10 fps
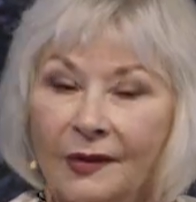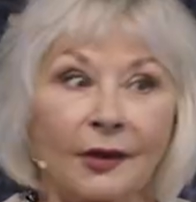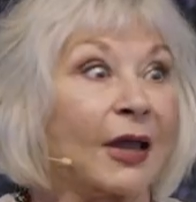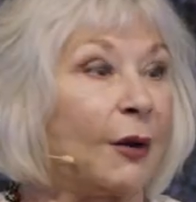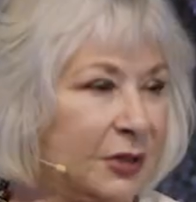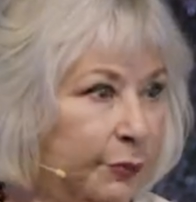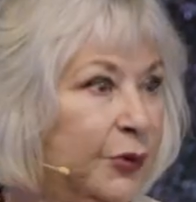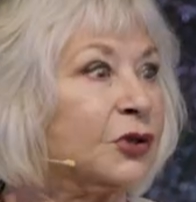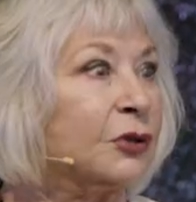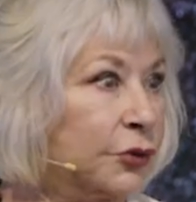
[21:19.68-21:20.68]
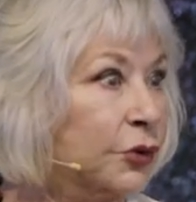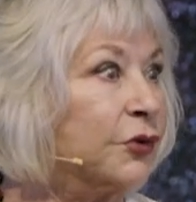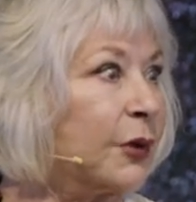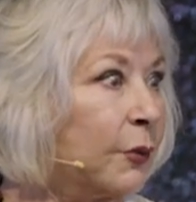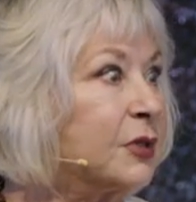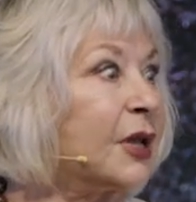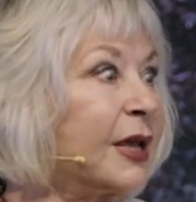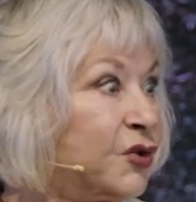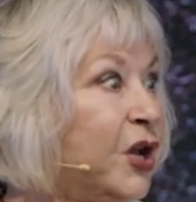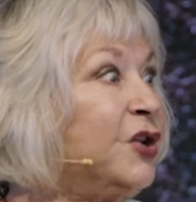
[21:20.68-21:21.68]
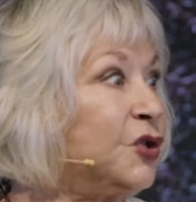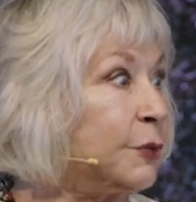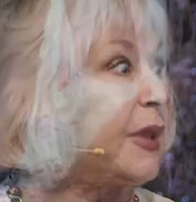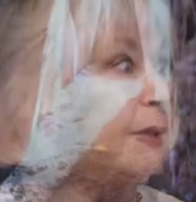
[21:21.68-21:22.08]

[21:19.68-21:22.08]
That was a personal truth that was like changed me.